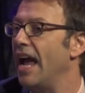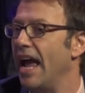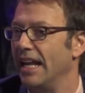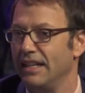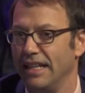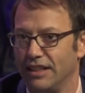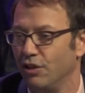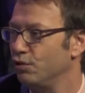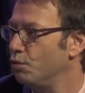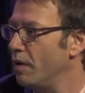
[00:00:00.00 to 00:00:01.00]
And it
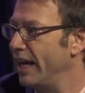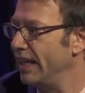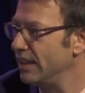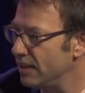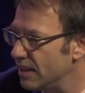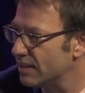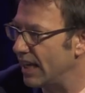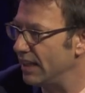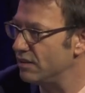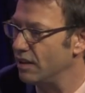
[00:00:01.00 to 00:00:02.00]
goes away. And in this
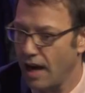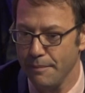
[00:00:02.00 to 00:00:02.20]
case,